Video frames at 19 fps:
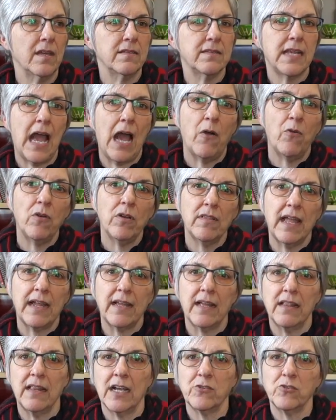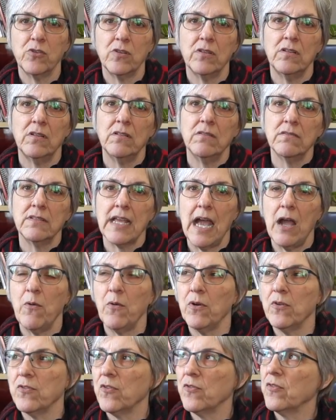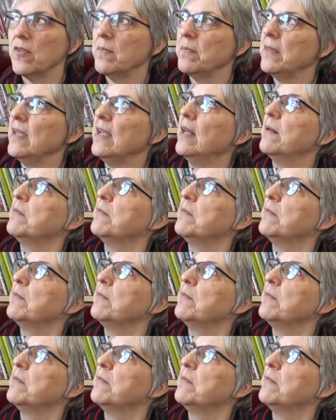tower, like electrical towers or something.